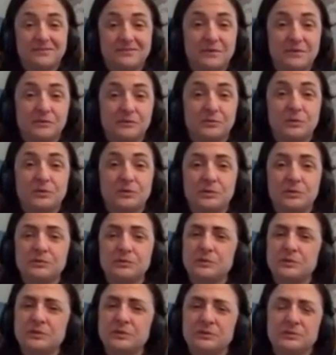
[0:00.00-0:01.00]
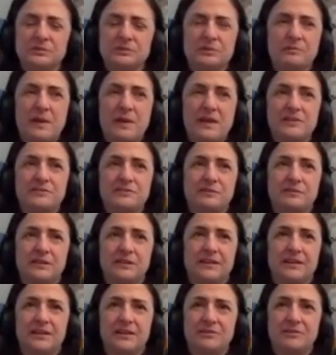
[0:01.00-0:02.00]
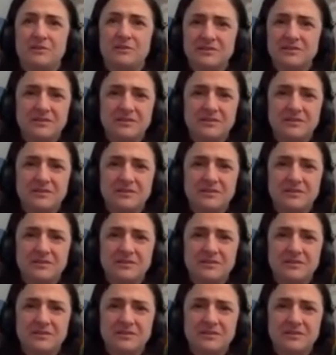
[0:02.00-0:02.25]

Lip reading: he was the Pens for how long?